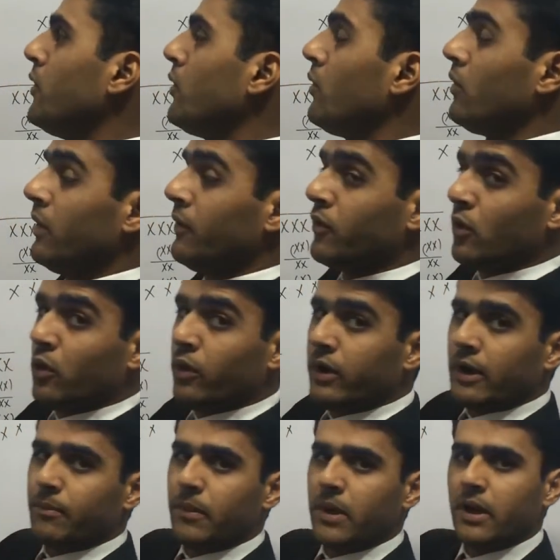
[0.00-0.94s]
you look
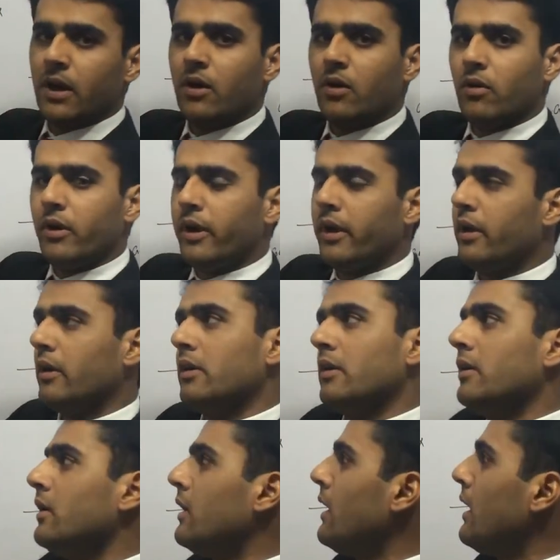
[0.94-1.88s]
at me now here,
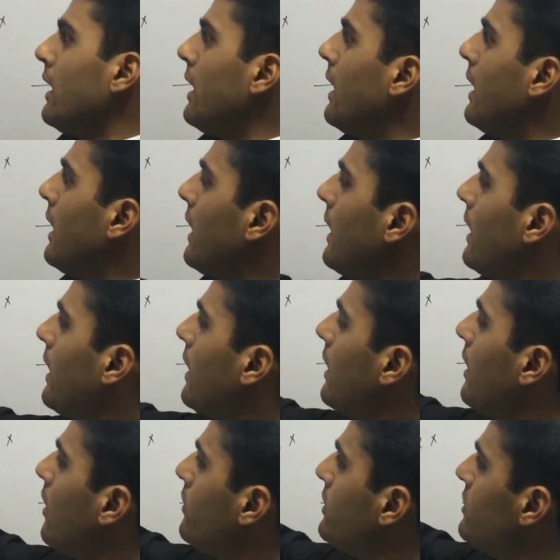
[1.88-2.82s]

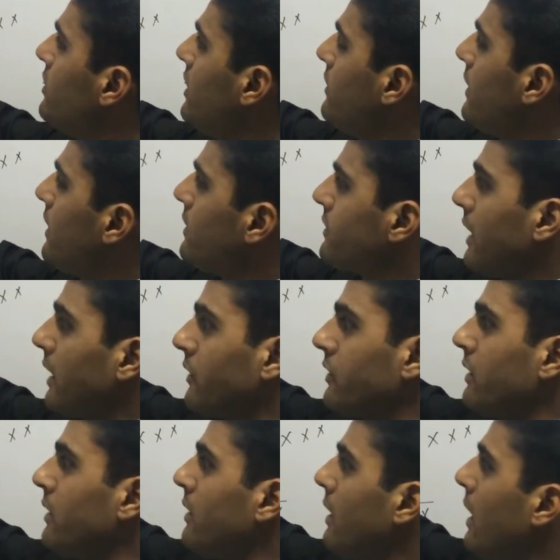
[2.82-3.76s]
on the detailed
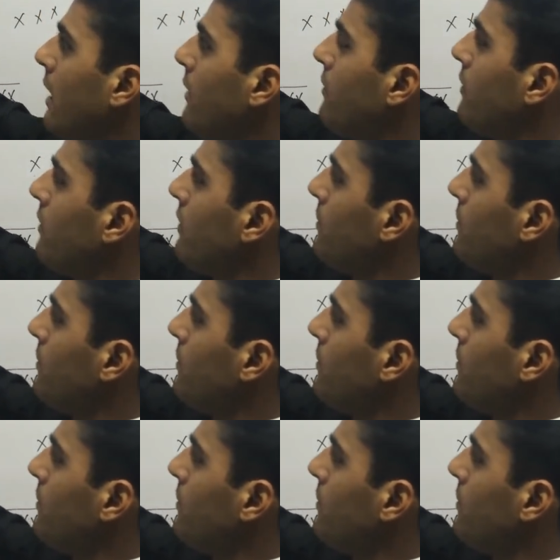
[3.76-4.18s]
section I've